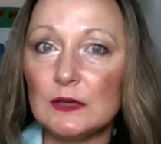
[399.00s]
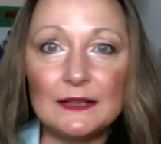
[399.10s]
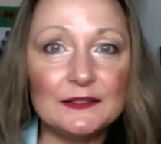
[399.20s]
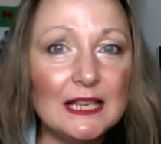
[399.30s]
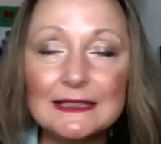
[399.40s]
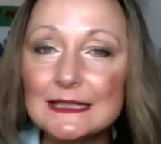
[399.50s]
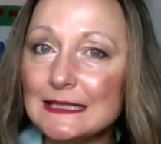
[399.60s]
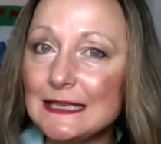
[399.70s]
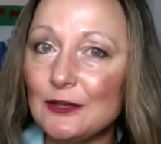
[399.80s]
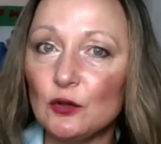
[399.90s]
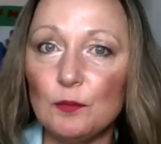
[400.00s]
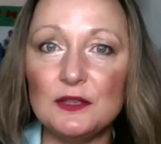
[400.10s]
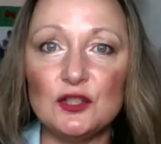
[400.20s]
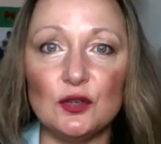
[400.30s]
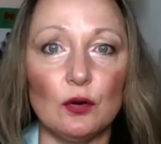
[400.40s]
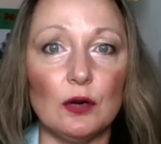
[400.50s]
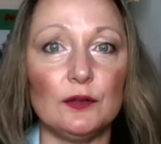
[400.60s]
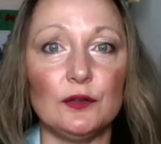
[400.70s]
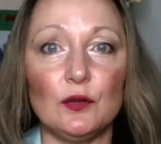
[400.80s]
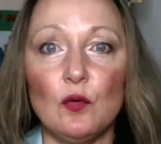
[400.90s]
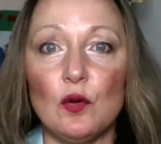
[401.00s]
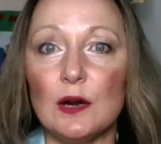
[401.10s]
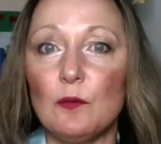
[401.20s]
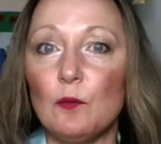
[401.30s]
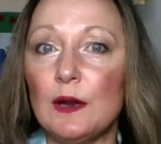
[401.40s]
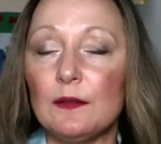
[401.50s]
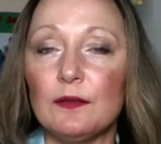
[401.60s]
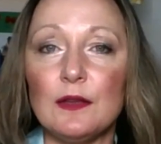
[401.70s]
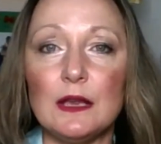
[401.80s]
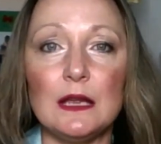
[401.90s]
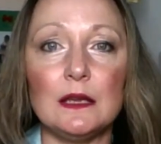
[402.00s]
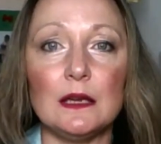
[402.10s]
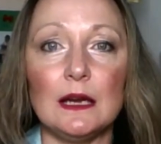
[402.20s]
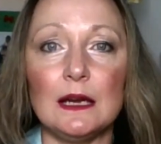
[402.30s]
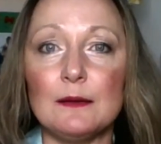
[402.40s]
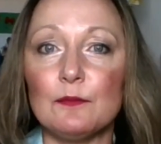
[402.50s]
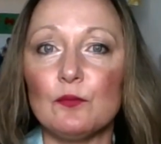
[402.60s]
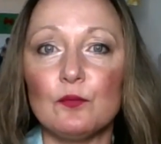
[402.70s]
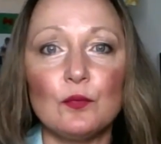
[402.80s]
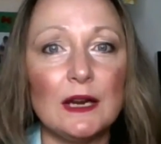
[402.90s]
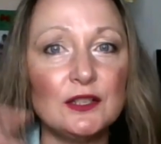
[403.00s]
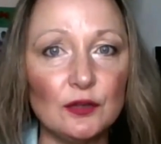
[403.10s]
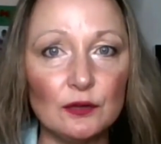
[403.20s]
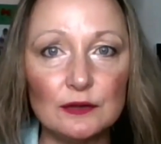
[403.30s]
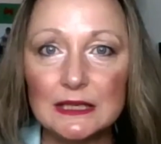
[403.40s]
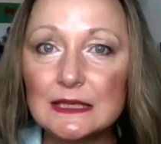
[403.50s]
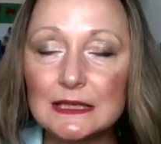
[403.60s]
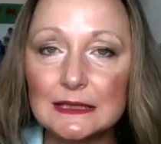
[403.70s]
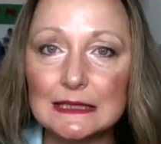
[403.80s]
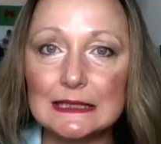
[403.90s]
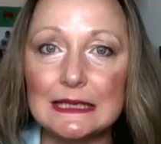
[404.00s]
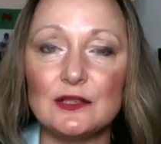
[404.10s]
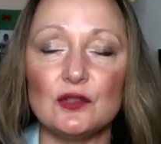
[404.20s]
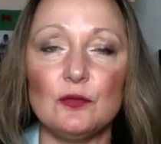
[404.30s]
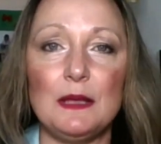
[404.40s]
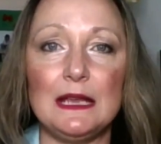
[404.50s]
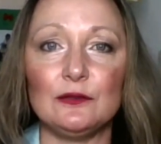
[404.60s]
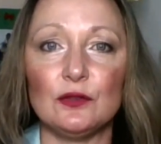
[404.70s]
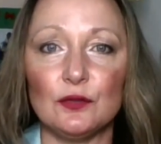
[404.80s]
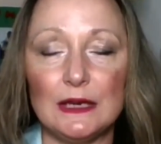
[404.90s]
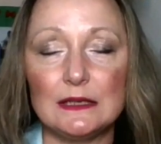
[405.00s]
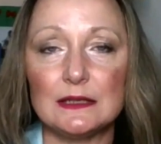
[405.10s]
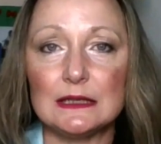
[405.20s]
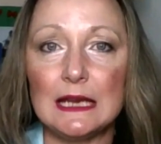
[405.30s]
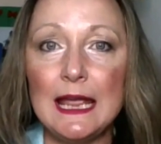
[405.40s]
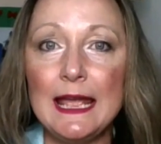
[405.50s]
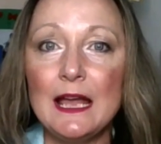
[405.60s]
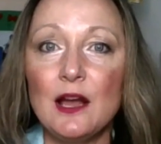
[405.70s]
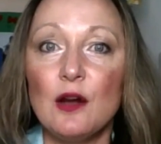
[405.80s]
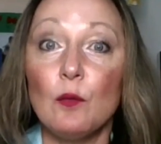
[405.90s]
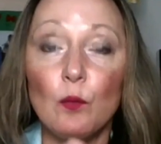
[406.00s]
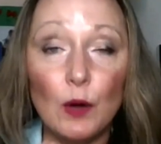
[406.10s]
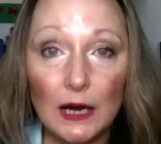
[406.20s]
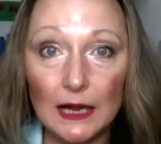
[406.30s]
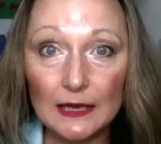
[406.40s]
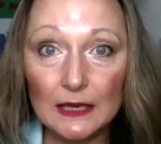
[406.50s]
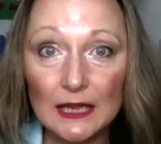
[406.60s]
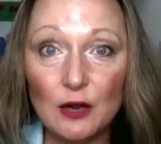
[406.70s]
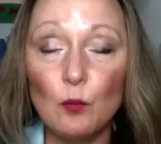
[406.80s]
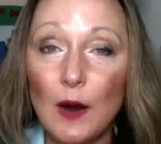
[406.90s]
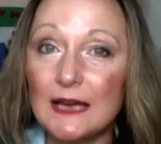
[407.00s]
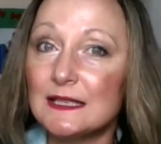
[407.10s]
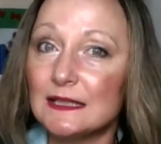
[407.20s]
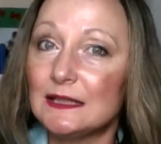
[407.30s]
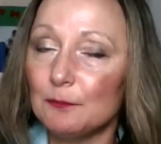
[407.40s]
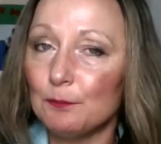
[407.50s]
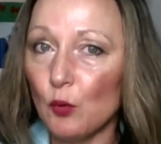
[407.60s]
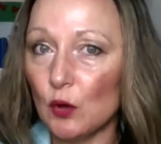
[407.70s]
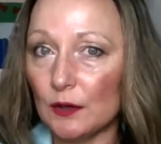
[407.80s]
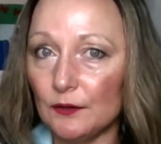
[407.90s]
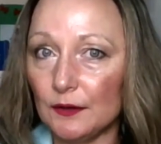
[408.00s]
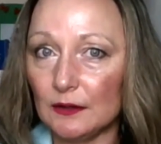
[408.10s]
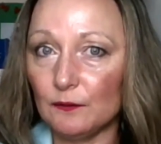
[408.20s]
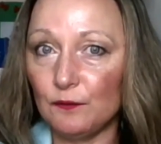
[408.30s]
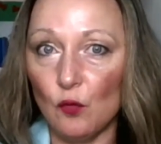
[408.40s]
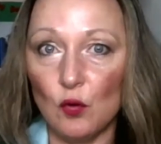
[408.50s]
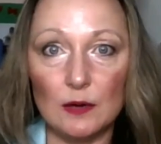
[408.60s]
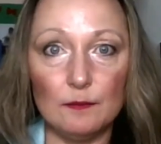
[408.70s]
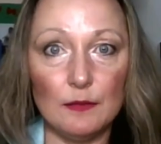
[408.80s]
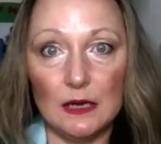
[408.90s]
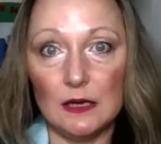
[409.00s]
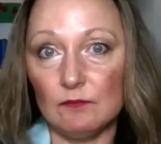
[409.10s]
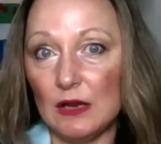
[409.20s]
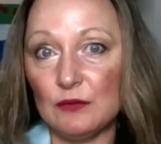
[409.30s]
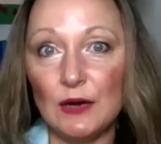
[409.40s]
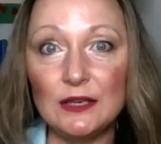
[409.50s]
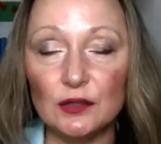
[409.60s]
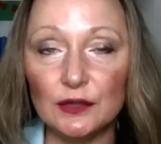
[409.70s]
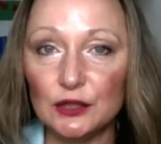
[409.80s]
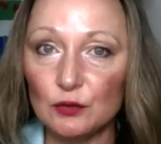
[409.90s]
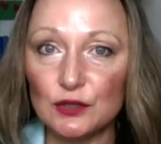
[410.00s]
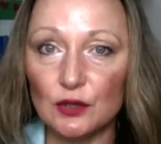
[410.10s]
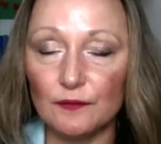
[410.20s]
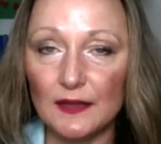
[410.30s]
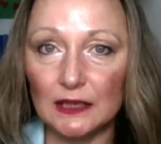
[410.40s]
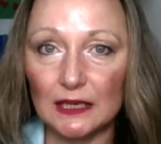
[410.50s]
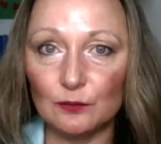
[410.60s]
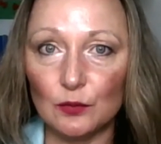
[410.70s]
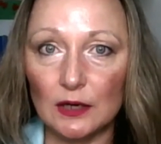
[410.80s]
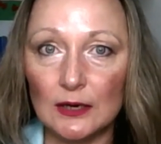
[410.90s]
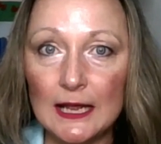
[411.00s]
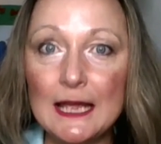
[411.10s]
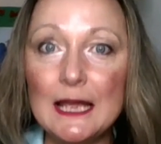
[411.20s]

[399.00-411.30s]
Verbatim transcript: antennas need to be turned, or when the radio distance needs to be increased. Why? Why is it important for a regular user of the network?